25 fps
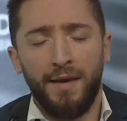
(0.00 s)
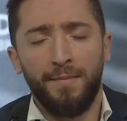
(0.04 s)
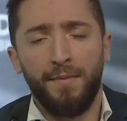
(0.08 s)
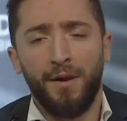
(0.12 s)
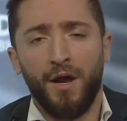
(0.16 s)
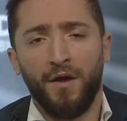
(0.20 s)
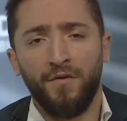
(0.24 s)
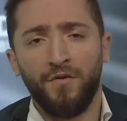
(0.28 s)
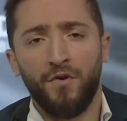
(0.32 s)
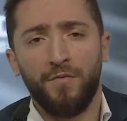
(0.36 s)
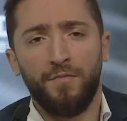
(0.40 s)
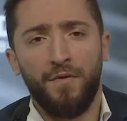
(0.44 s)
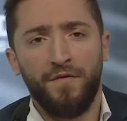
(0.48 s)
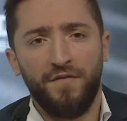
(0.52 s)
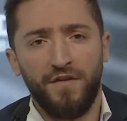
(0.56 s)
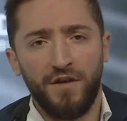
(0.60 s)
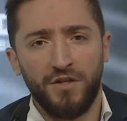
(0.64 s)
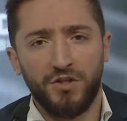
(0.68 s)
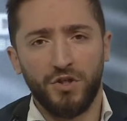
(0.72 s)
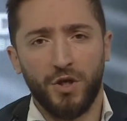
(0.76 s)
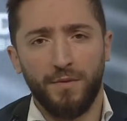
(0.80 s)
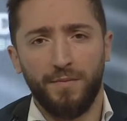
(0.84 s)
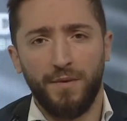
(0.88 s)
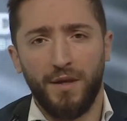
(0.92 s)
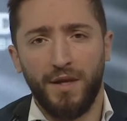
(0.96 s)
enable
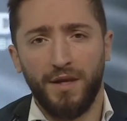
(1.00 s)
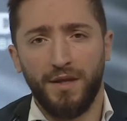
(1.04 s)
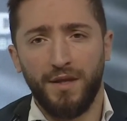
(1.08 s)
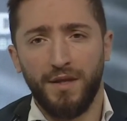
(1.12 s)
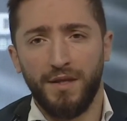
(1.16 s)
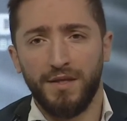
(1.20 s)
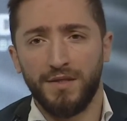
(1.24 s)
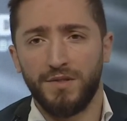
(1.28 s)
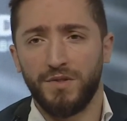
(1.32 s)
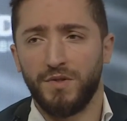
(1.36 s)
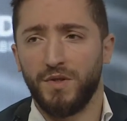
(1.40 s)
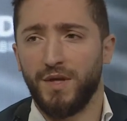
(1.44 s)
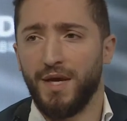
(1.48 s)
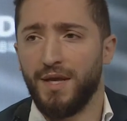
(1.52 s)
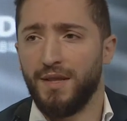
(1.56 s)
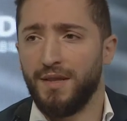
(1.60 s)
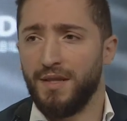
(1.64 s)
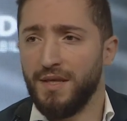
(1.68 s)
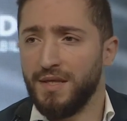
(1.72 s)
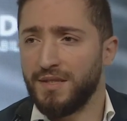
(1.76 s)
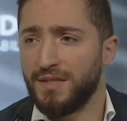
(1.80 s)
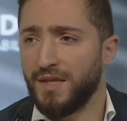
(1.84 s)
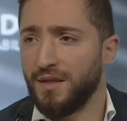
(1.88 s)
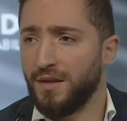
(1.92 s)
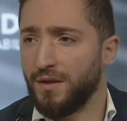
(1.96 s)
underprivileged communities to get
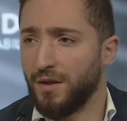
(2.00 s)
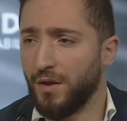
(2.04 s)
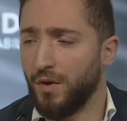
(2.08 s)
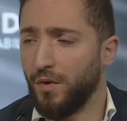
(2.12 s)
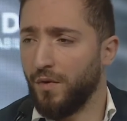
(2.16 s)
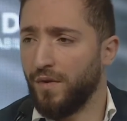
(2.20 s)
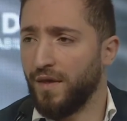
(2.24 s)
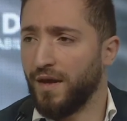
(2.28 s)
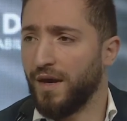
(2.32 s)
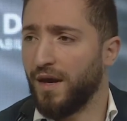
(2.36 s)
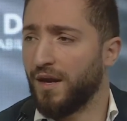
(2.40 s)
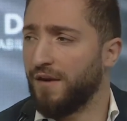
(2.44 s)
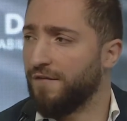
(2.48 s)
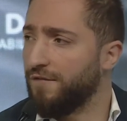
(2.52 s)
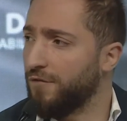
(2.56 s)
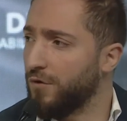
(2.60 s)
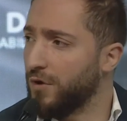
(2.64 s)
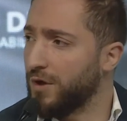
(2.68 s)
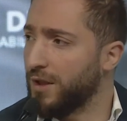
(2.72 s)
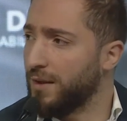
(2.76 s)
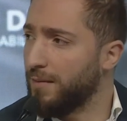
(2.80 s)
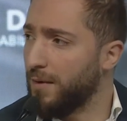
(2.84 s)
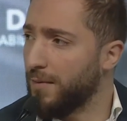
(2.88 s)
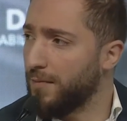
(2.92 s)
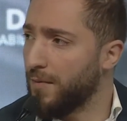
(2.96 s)
decent clothing at
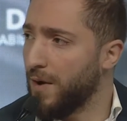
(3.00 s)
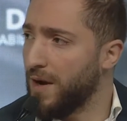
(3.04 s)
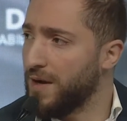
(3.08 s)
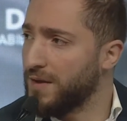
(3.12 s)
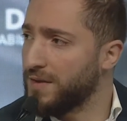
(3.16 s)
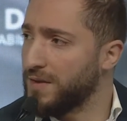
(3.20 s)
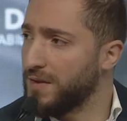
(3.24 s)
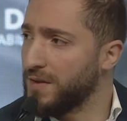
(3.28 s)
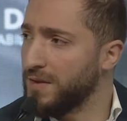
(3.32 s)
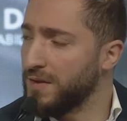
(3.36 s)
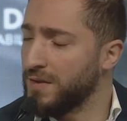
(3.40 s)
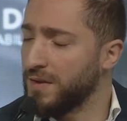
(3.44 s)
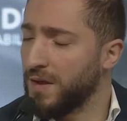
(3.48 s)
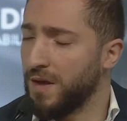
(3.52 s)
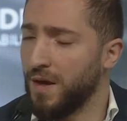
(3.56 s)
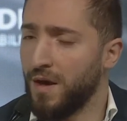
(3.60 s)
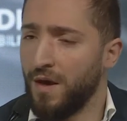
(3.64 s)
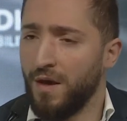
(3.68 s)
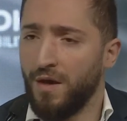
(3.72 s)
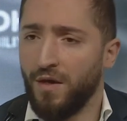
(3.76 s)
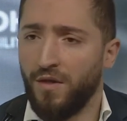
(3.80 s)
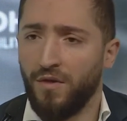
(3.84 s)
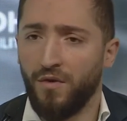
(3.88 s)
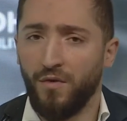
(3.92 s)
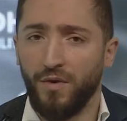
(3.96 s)
affordable prices
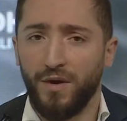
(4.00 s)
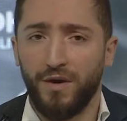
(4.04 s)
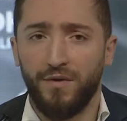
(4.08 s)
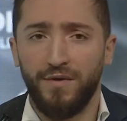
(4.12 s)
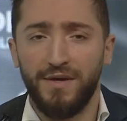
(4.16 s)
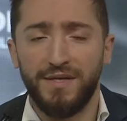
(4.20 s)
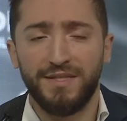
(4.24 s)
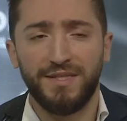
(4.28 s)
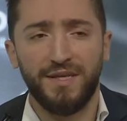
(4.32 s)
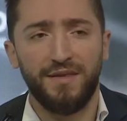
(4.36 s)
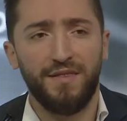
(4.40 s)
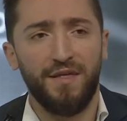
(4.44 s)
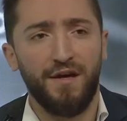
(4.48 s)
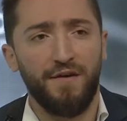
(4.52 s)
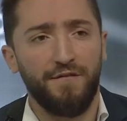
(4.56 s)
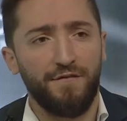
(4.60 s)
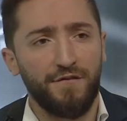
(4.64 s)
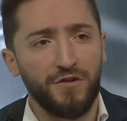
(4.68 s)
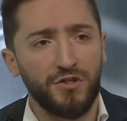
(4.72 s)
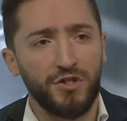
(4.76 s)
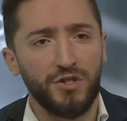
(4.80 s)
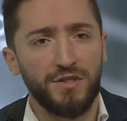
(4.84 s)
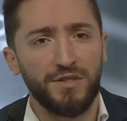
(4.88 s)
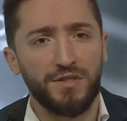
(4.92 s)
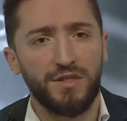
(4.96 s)
through increasing the
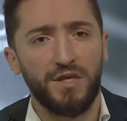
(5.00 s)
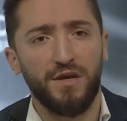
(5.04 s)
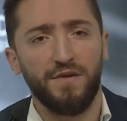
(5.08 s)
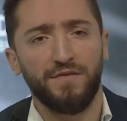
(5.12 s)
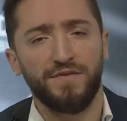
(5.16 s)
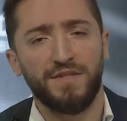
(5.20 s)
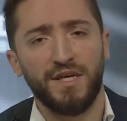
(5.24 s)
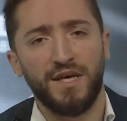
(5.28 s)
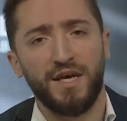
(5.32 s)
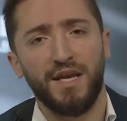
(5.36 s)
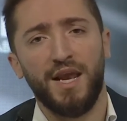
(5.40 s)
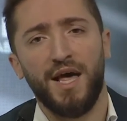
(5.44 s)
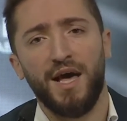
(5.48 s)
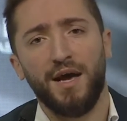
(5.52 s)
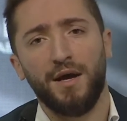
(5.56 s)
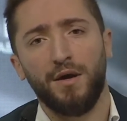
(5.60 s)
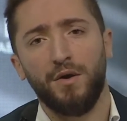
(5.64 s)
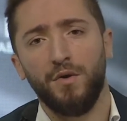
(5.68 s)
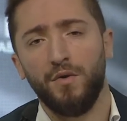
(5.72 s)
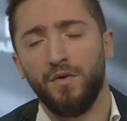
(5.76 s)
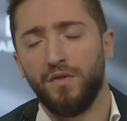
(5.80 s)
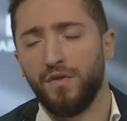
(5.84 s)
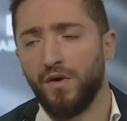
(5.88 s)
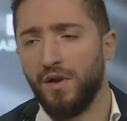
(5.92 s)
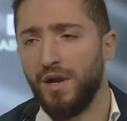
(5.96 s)
efficiency of secondhand
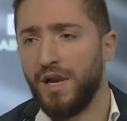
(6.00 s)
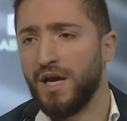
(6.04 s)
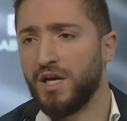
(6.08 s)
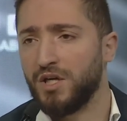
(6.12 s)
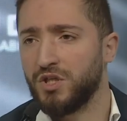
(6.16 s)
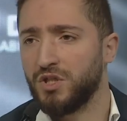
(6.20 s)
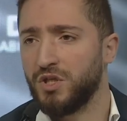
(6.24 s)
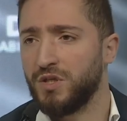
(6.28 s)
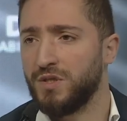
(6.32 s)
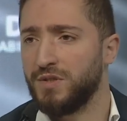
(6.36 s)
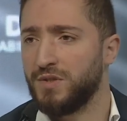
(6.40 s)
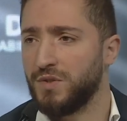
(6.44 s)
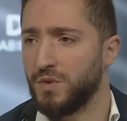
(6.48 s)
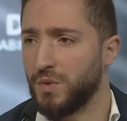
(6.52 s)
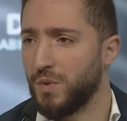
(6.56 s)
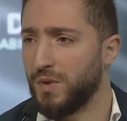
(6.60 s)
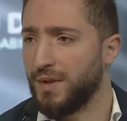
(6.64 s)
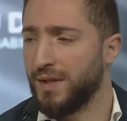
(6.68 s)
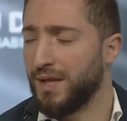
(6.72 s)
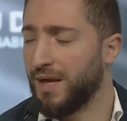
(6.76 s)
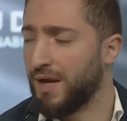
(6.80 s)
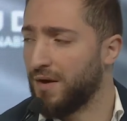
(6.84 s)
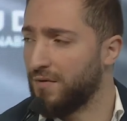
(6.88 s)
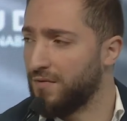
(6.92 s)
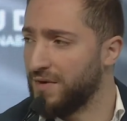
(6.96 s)
clothes collection,
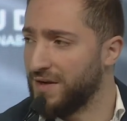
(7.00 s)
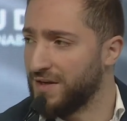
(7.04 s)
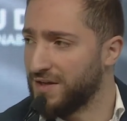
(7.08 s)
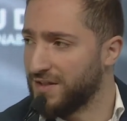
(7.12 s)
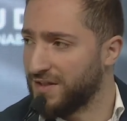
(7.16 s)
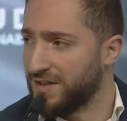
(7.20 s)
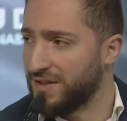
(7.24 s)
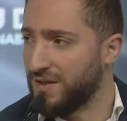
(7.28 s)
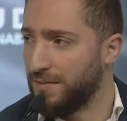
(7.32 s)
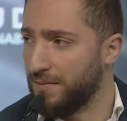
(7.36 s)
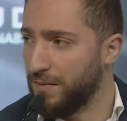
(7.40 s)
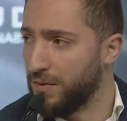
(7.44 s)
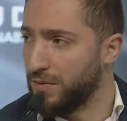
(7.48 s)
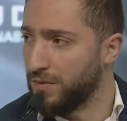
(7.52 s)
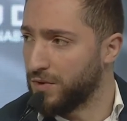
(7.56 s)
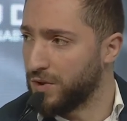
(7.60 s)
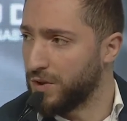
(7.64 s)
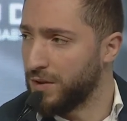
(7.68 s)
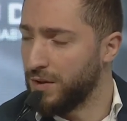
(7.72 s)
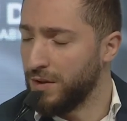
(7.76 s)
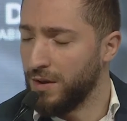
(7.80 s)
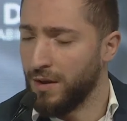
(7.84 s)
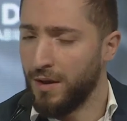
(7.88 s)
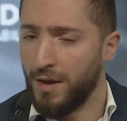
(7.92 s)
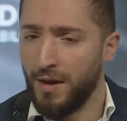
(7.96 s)
sorting, and
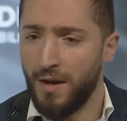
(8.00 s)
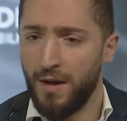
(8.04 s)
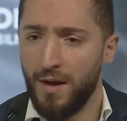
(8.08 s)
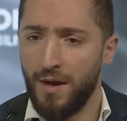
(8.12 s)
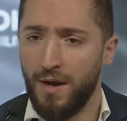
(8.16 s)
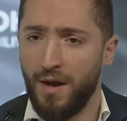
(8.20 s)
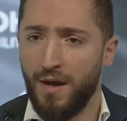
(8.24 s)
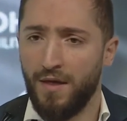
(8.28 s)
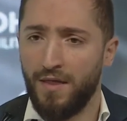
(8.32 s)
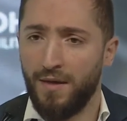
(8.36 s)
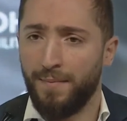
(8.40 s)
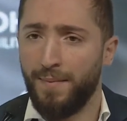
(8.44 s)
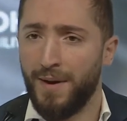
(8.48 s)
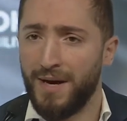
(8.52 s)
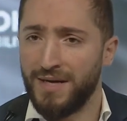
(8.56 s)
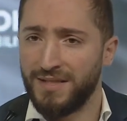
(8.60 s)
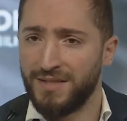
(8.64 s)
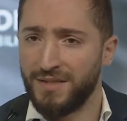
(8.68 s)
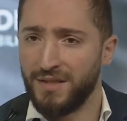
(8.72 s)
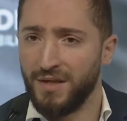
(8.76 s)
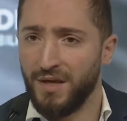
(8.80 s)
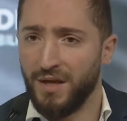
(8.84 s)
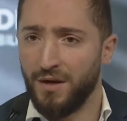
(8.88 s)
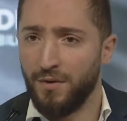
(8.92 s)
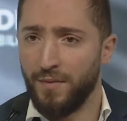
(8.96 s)
redistribution. In the
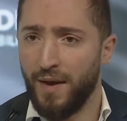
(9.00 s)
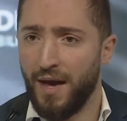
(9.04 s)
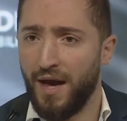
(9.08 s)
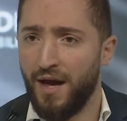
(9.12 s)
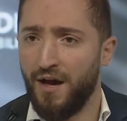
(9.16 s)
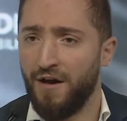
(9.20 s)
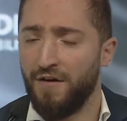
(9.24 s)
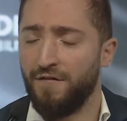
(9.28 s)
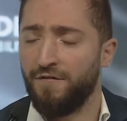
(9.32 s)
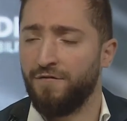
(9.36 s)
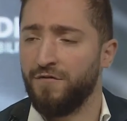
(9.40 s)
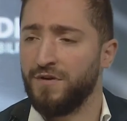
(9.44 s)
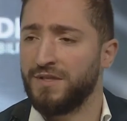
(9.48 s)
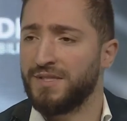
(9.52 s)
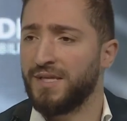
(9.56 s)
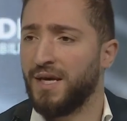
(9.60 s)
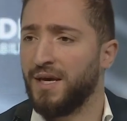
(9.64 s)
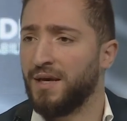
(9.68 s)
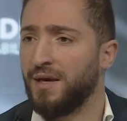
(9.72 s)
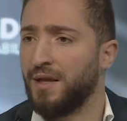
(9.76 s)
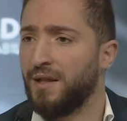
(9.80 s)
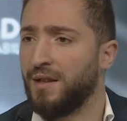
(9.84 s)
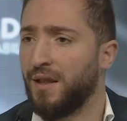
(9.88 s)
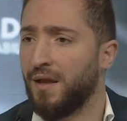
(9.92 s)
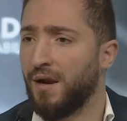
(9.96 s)
past year, we have
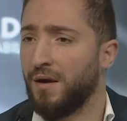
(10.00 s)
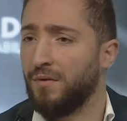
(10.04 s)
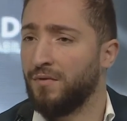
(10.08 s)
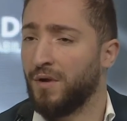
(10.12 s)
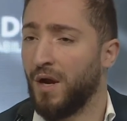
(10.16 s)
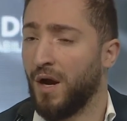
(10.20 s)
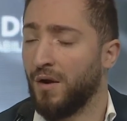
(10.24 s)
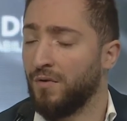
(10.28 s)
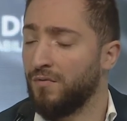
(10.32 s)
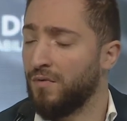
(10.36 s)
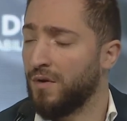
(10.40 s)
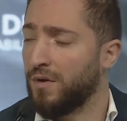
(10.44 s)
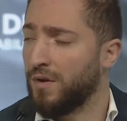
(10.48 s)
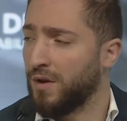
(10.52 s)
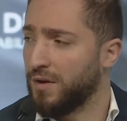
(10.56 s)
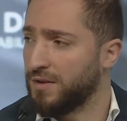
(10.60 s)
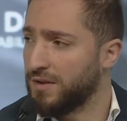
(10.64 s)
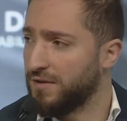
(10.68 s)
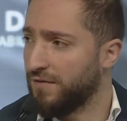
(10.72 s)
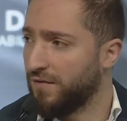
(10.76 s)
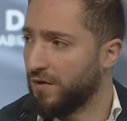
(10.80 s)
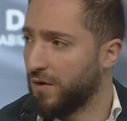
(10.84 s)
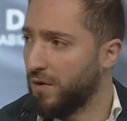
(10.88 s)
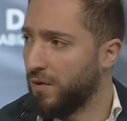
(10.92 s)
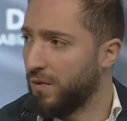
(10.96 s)
recycled around 100
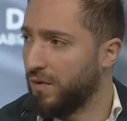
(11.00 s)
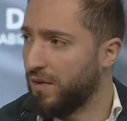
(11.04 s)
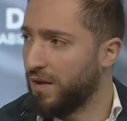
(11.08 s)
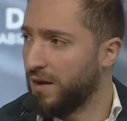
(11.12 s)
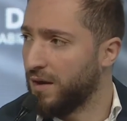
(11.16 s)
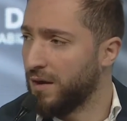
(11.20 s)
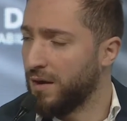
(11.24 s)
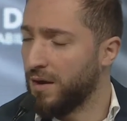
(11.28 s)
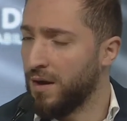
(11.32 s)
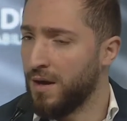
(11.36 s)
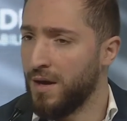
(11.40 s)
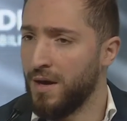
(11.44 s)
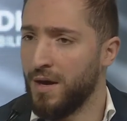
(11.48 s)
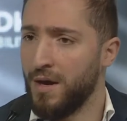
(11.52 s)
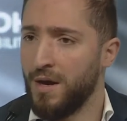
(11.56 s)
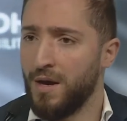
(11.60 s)
tons of clothing,